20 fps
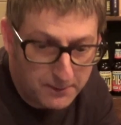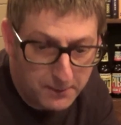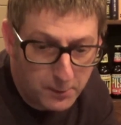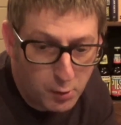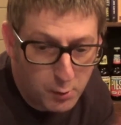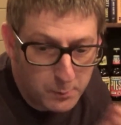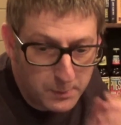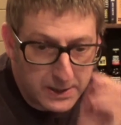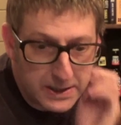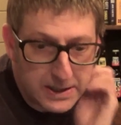or
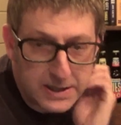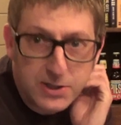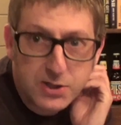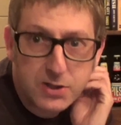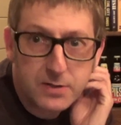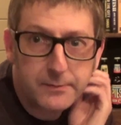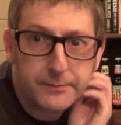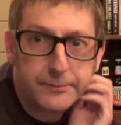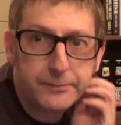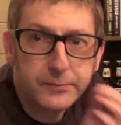4
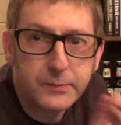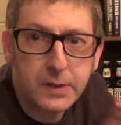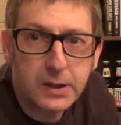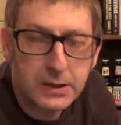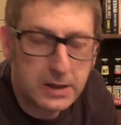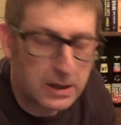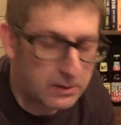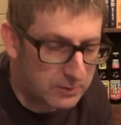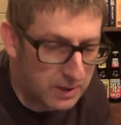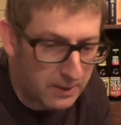beers,
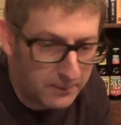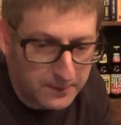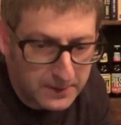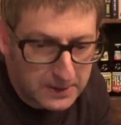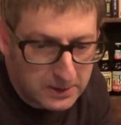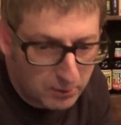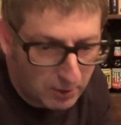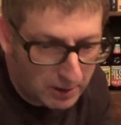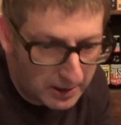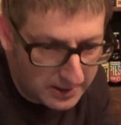you know,
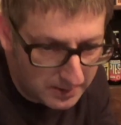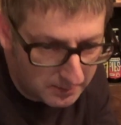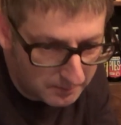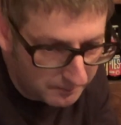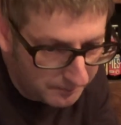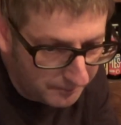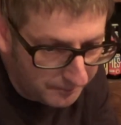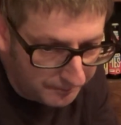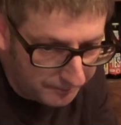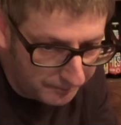nothing great.
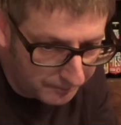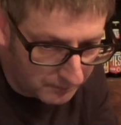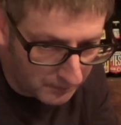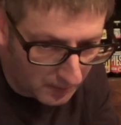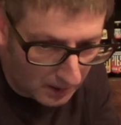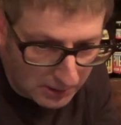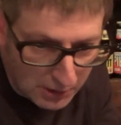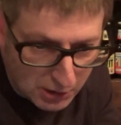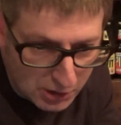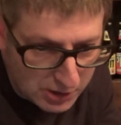
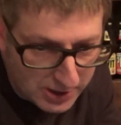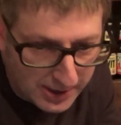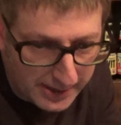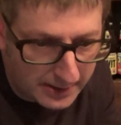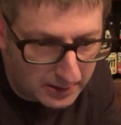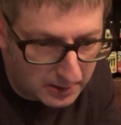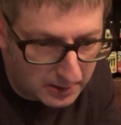They just tick